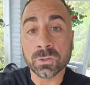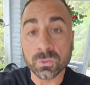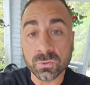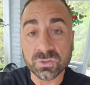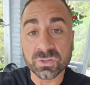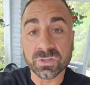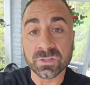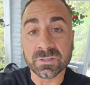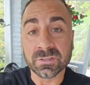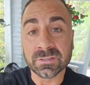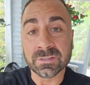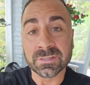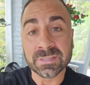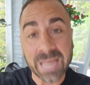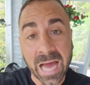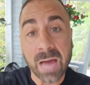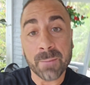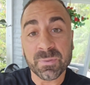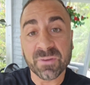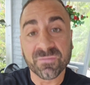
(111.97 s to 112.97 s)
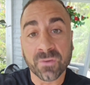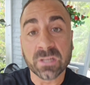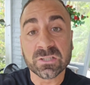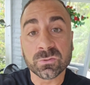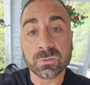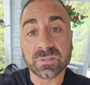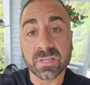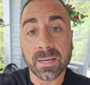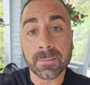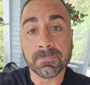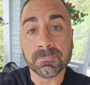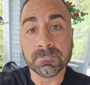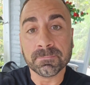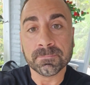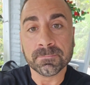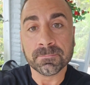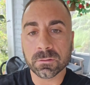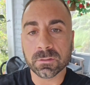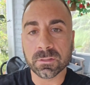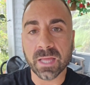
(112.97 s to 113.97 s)
you should not be friends with them.
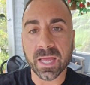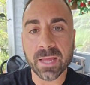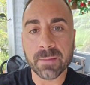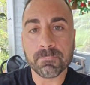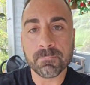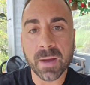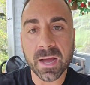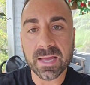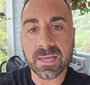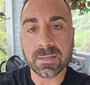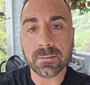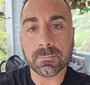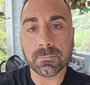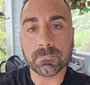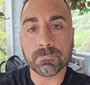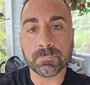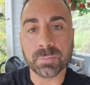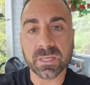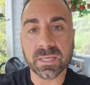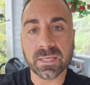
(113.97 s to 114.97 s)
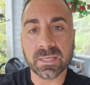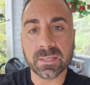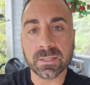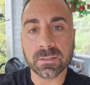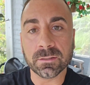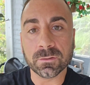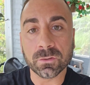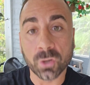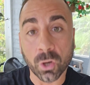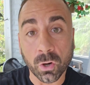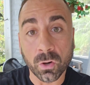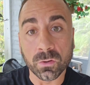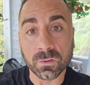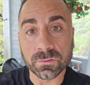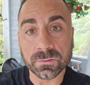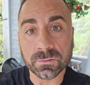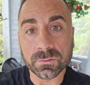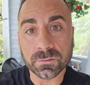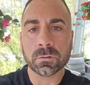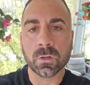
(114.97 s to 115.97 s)
They might be
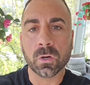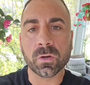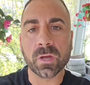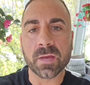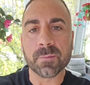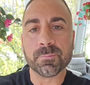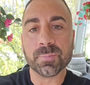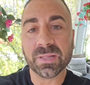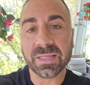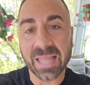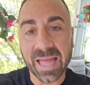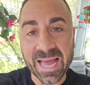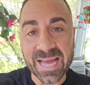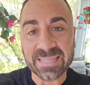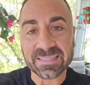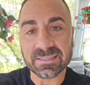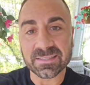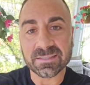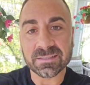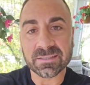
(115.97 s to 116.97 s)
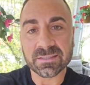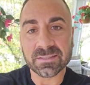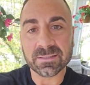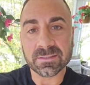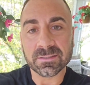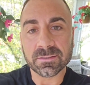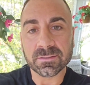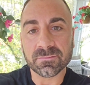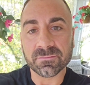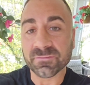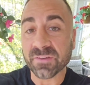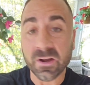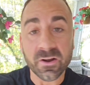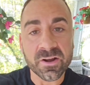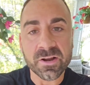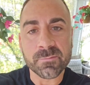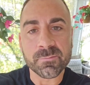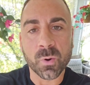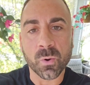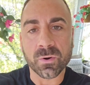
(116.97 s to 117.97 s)
girls. Okay, plants.
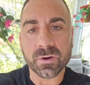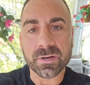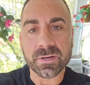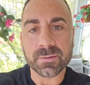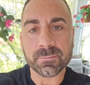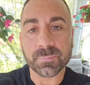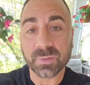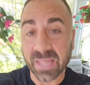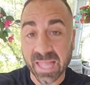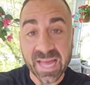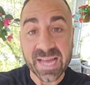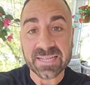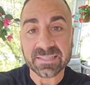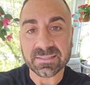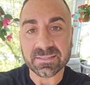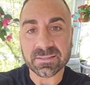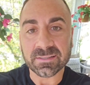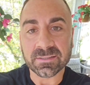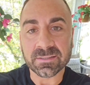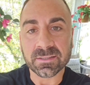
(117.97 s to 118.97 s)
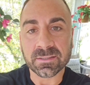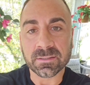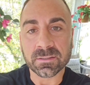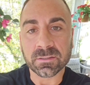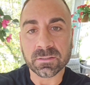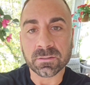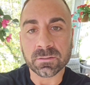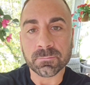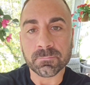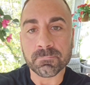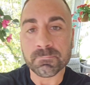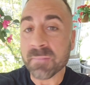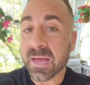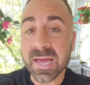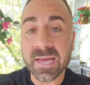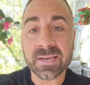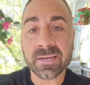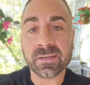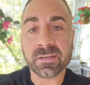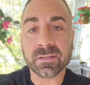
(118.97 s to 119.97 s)
Very important. Plants.
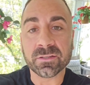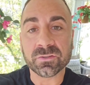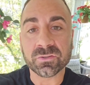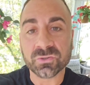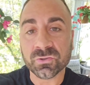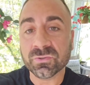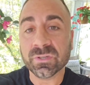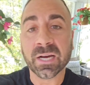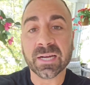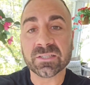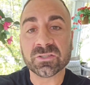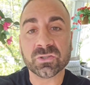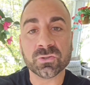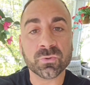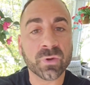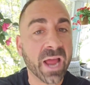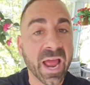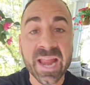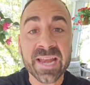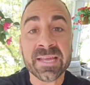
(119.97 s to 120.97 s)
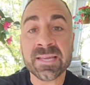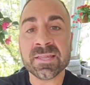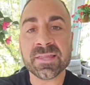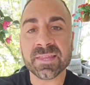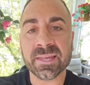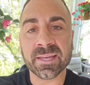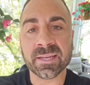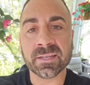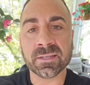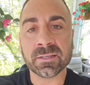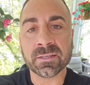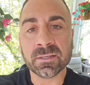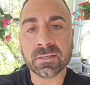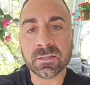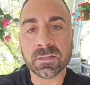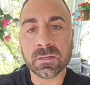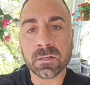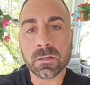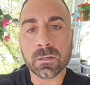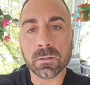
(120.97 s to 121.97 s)
Men do not do anything
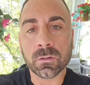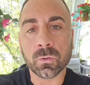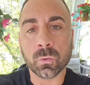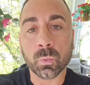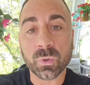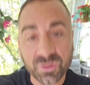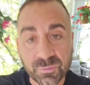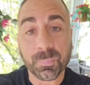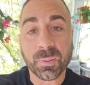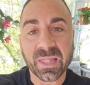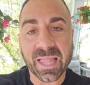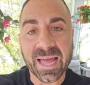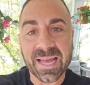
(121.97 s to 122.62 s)
with